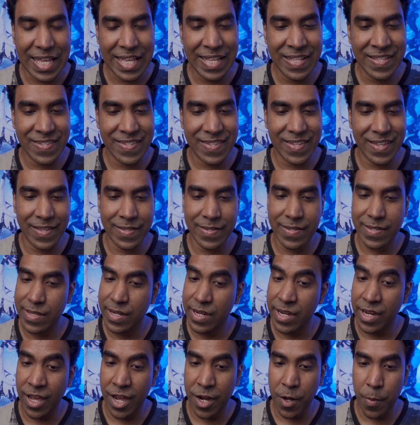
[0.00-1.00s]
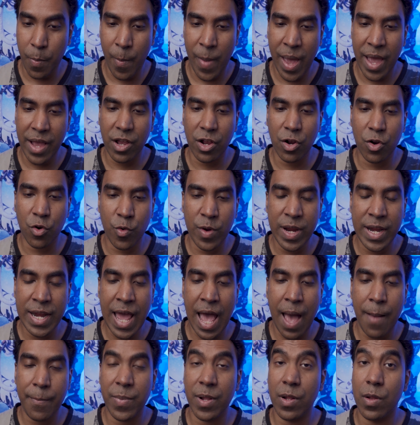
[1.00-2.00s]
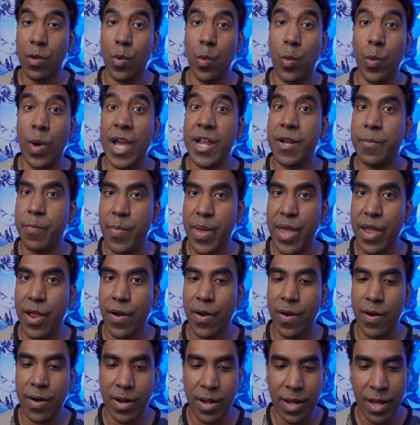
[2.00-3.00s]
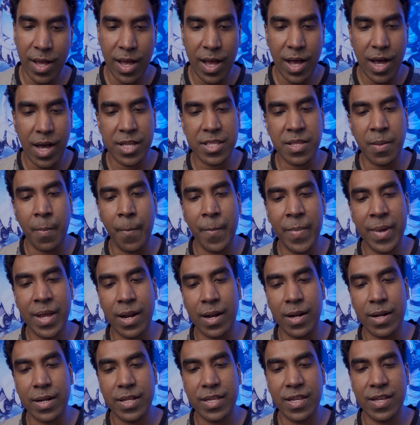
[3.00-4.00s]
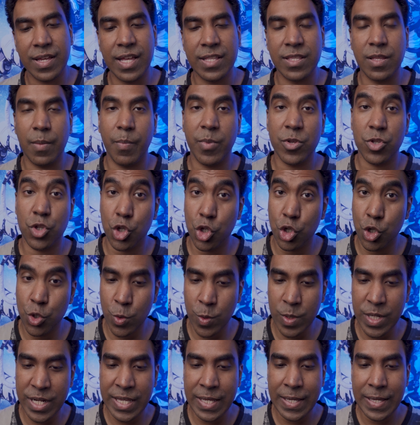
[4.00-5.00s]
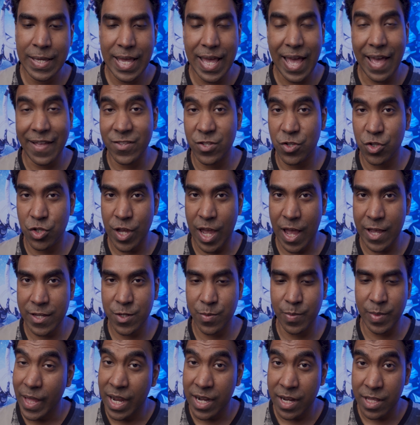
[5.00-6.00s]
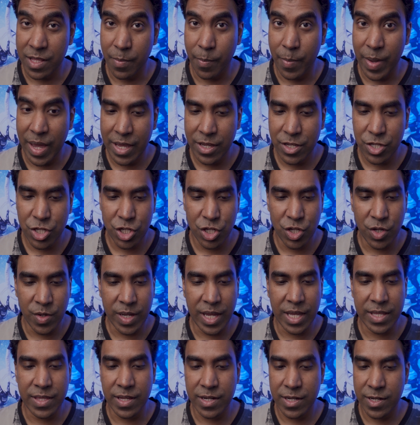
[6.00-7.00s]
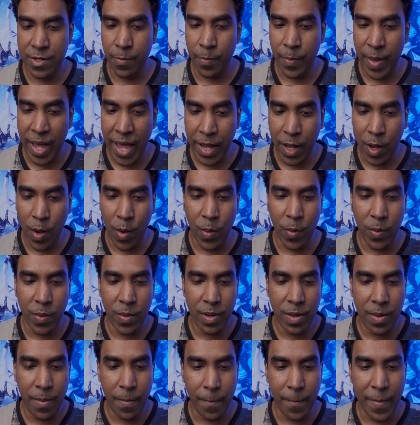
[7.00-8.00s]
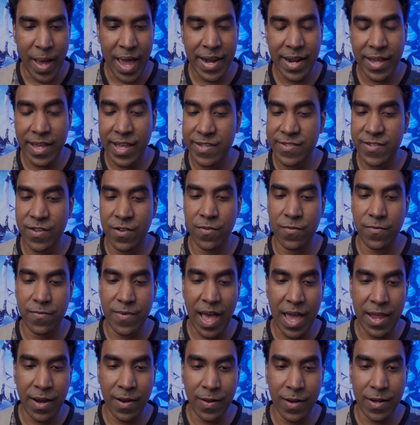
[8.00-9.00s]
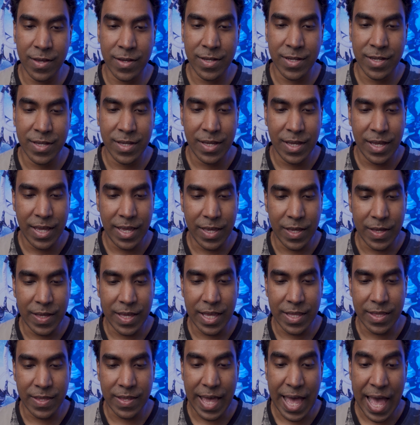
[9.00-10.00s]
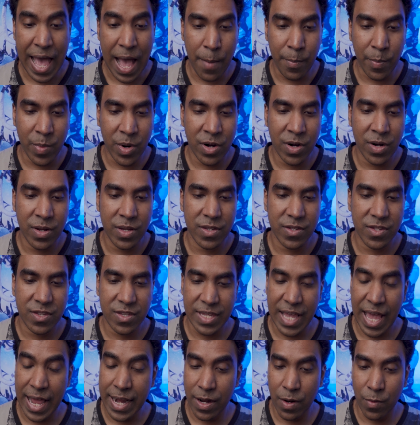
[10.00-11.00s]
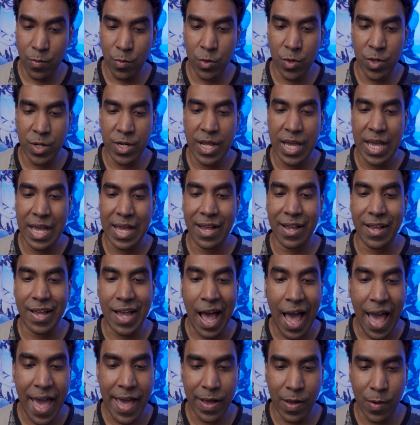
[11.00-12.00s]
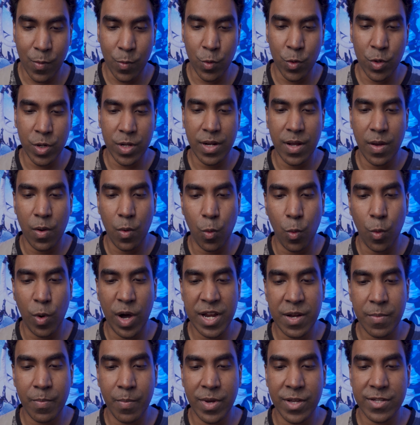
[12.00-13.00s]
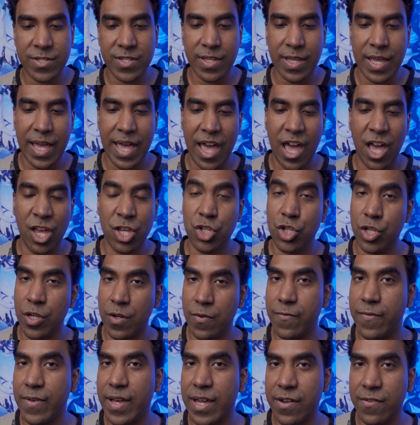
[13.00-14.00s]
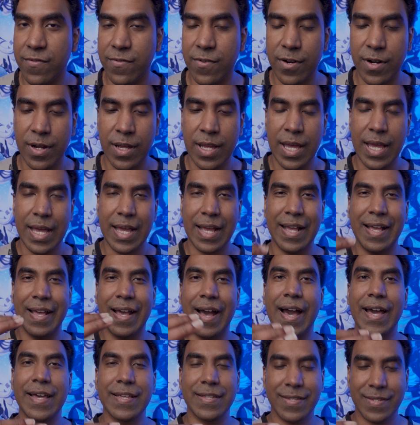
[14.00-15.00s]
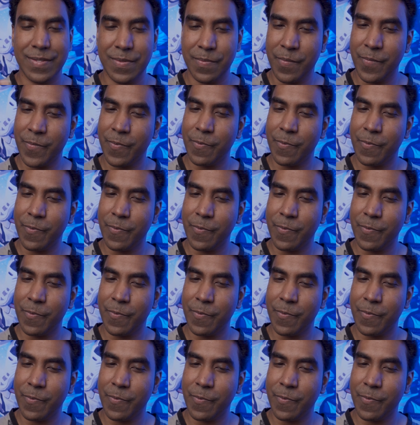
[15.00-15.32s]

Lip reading: incense, nutmeg, green apple, white pear. On the middle, you get the patchouli and jasmine. And at the base, you get the tobacco, Madagascar vanilla, you get the amber, sandalwood, gaiac wood, white musk, Haitian vetiver. Guys,